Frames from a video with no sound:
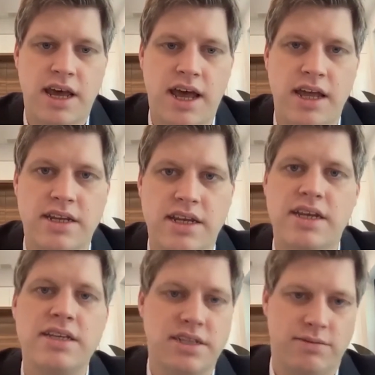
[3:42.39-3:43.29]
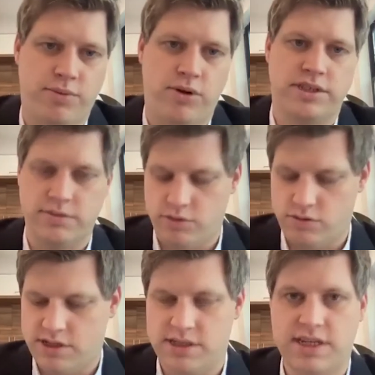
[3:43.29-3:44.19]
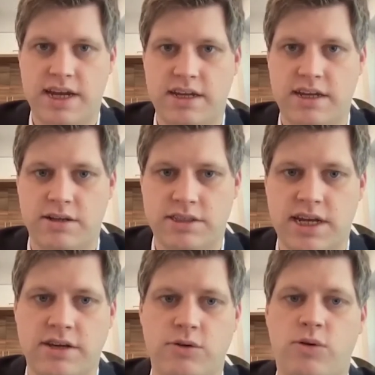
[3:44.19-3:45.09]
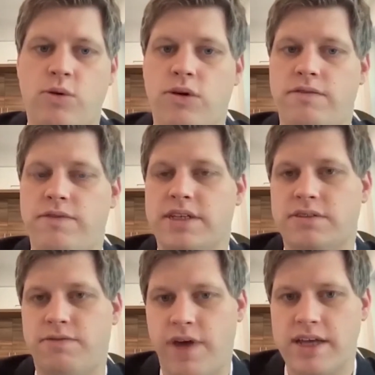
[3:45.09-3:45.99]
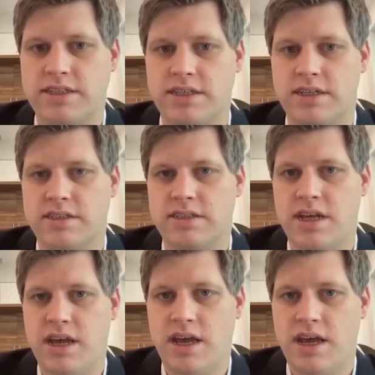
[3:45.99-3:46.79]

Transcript: And is it possible to tackle all of these facets